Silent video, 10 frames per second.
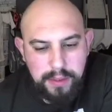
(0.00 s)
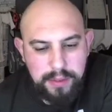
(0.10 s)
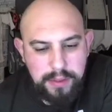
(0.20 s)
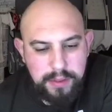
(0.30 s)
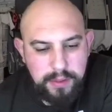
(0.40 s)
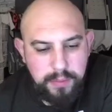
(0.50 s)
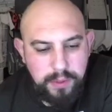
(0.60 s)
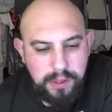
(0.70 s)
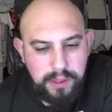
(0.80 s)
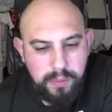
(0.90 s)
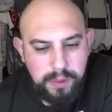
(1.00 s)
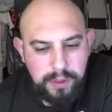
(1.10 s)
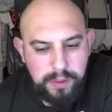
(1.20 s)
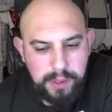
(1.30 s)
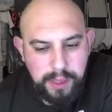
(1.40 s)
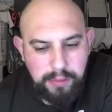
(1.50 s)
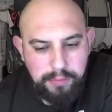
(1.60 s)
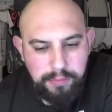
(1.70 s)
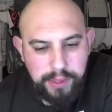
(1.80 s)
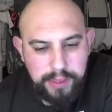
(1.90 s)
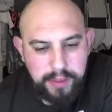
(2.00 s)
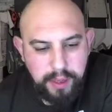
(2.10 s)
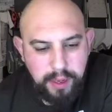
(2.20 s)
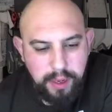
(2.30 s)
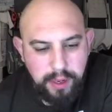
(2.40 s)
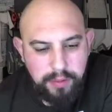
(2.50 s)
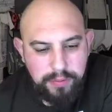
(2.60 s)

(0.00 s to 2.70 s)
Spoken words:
We will get rid of